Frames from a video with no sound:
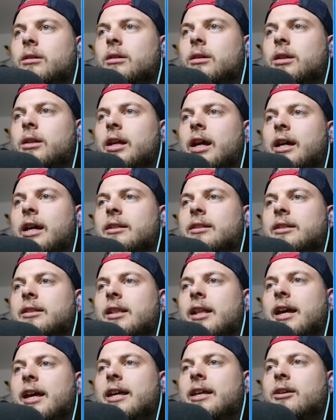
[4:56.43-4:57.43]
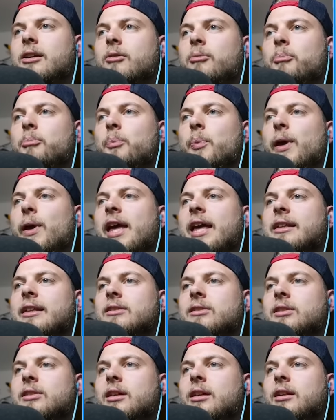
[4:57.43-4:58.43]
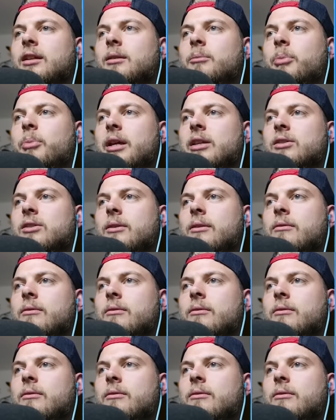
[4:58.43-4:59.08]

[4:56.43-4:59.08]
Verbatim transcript: Yeah, there's, like, bits, and bits are